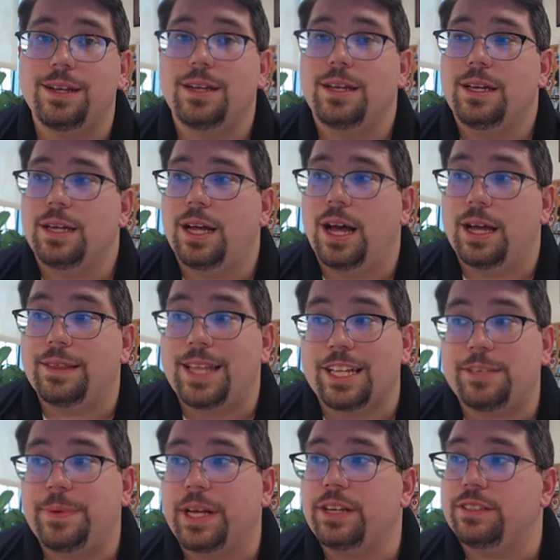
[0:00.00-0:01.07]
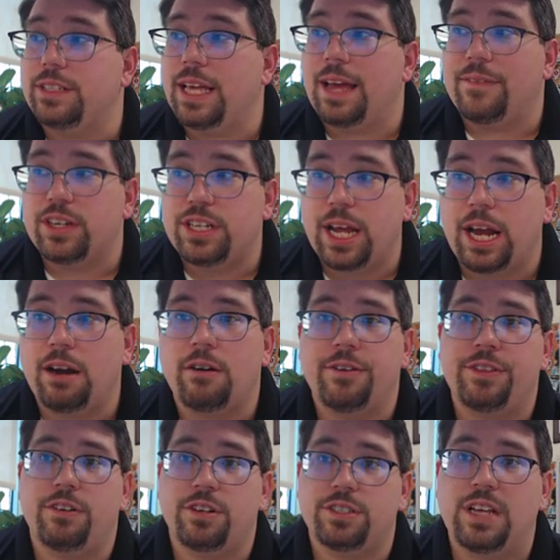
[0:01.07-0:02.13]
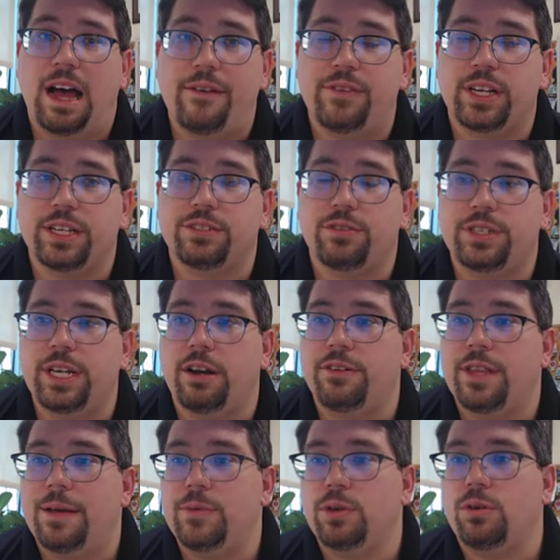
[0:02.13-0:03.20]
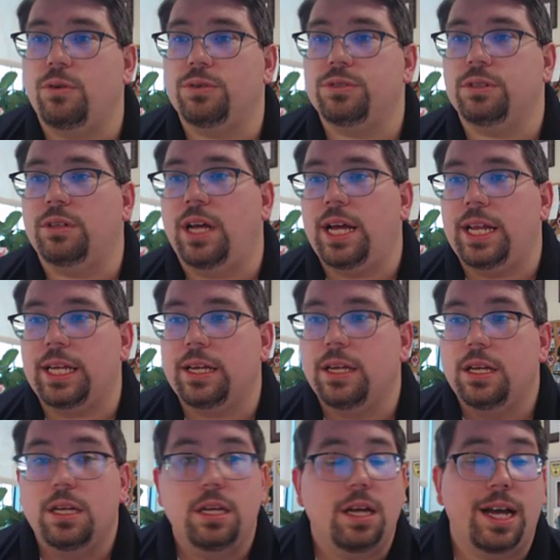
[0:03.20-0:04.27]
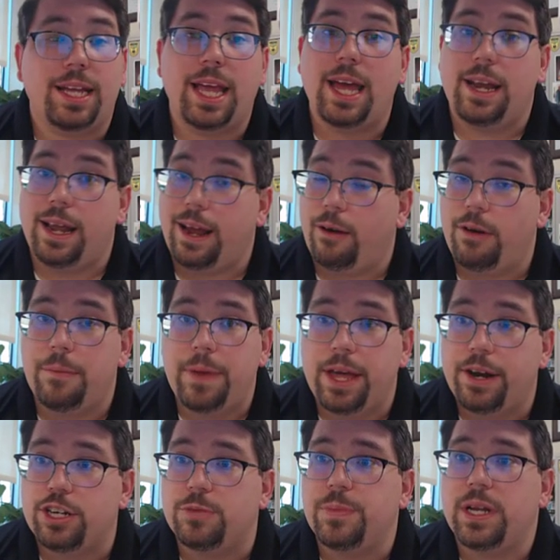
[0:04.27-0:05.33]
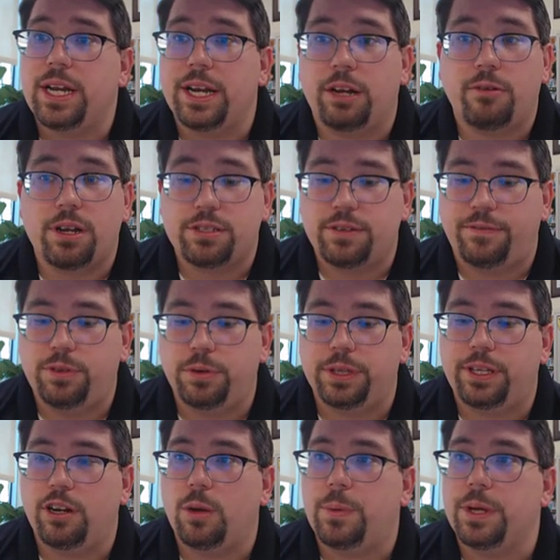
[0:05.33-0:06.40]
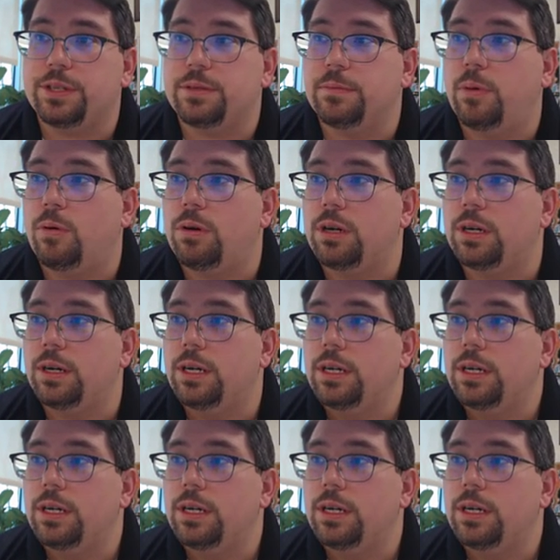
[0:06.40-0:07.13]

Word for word: Uh, that's because they have a tear in their esophagus or tear in that mucosal lining. Again, airway management and aggressive fluid therapy is important.